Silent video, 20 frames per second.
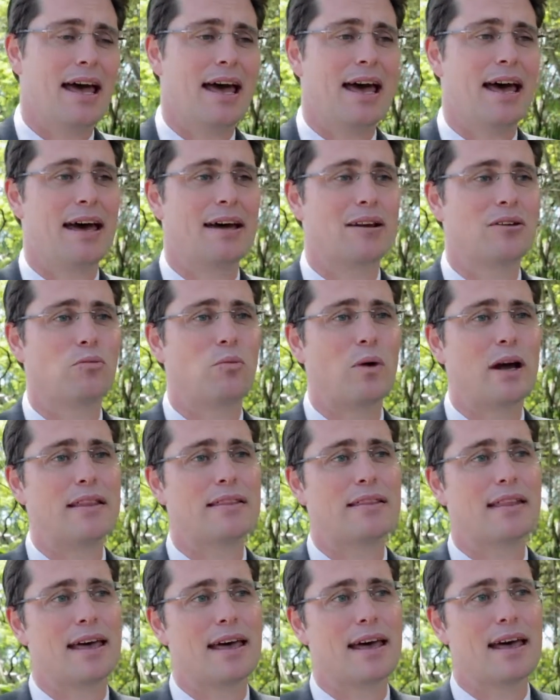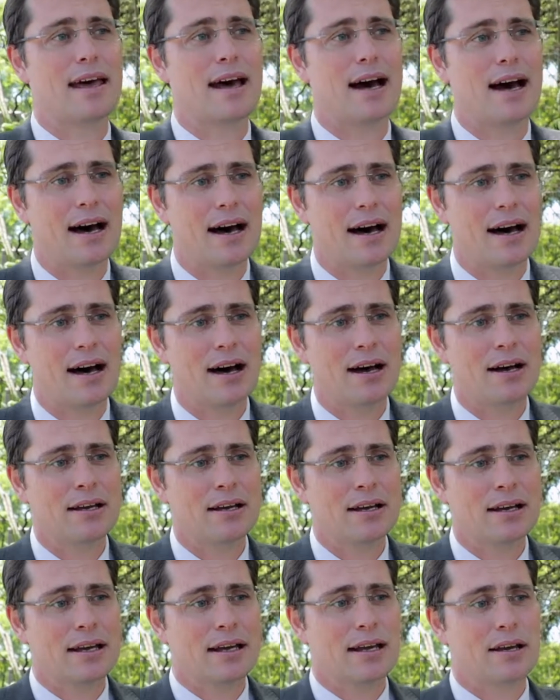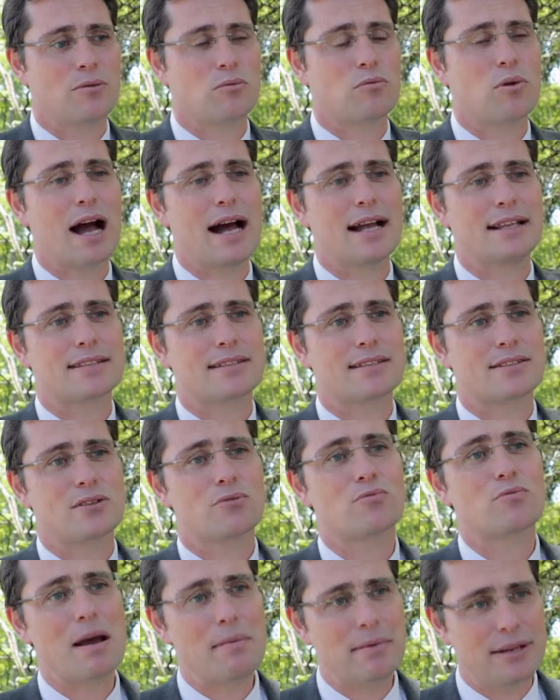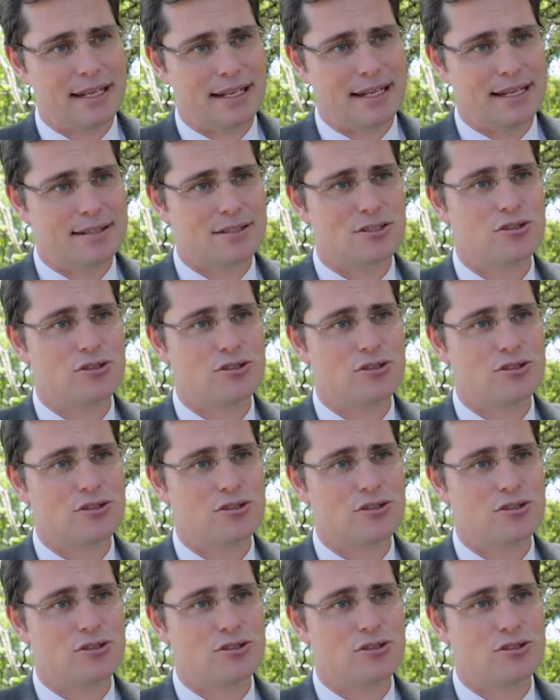and when there are rights to remedies,